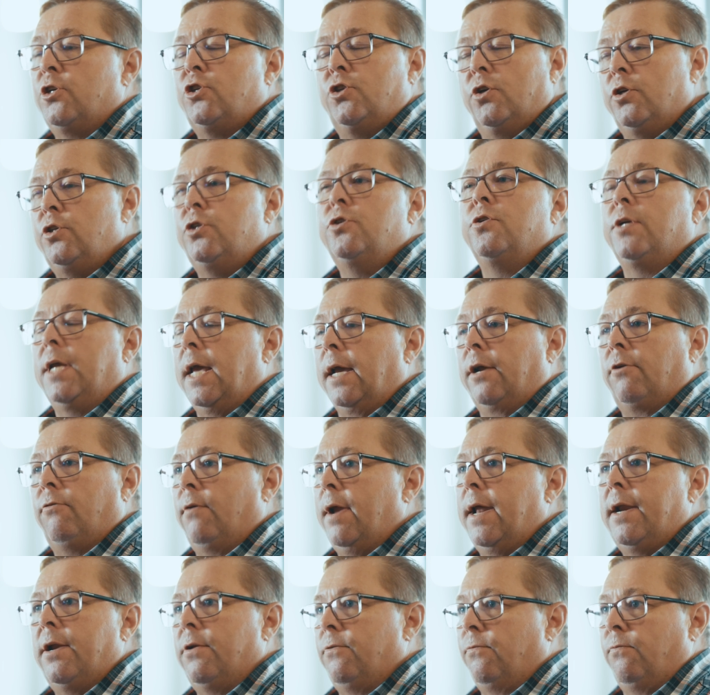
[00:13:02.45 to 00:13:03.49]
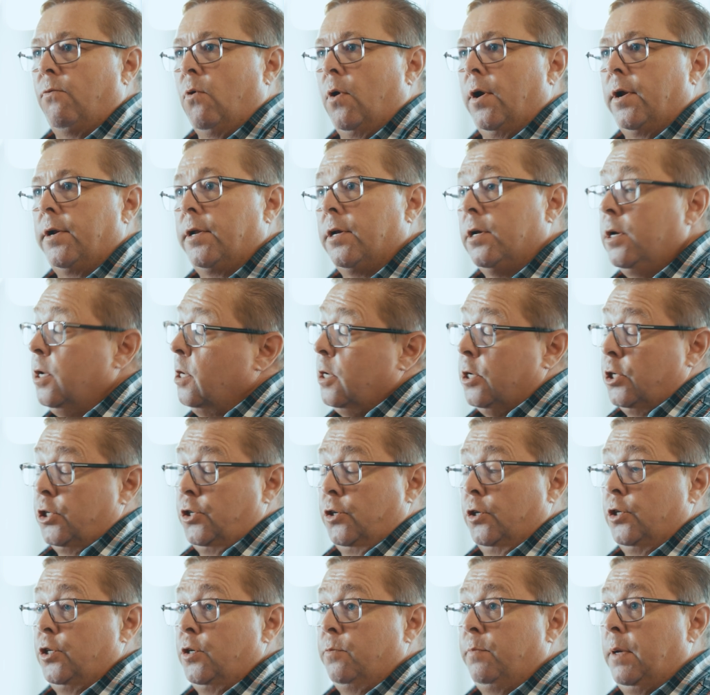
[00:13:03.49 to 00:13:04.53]
should you get credit for it?
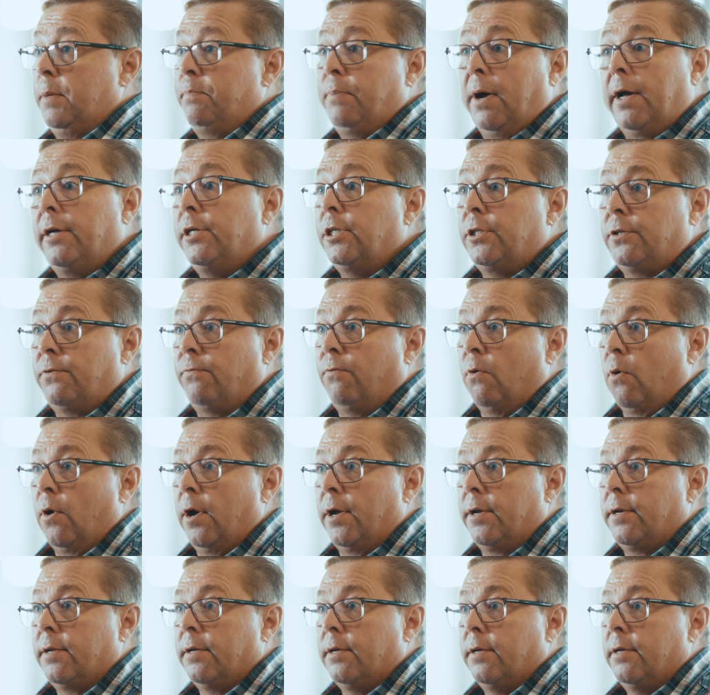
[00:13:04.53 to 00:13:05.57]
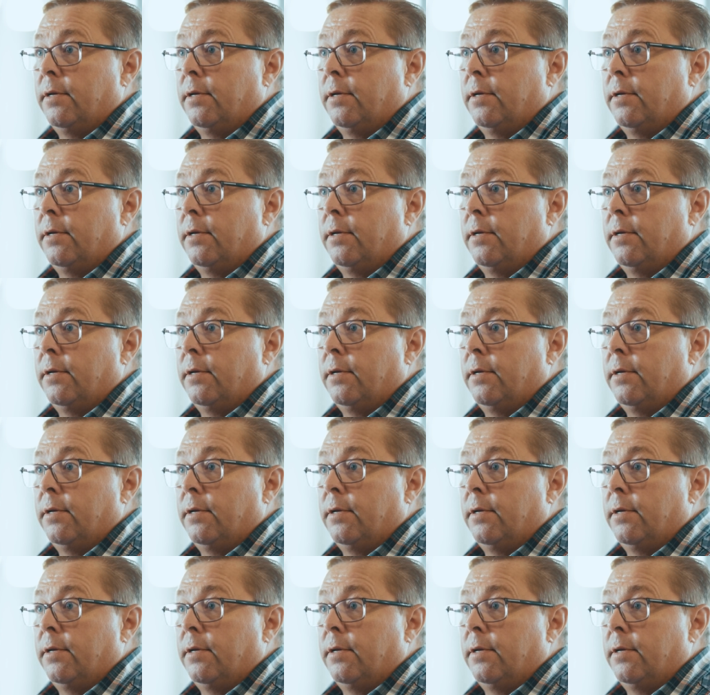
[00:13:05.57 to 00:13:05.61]
Should you be punished for it?